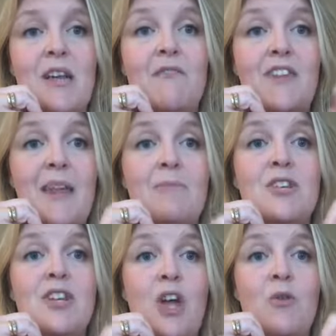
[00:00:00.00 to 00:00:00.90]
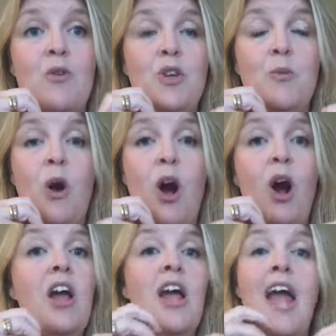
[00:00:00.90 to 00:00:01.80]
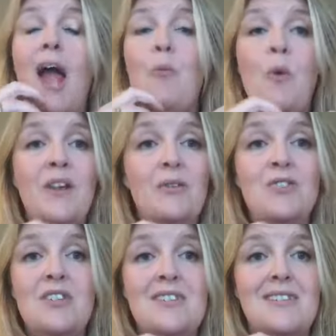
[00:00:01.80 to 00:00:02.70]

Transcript: and for them to know who you are. And when you're just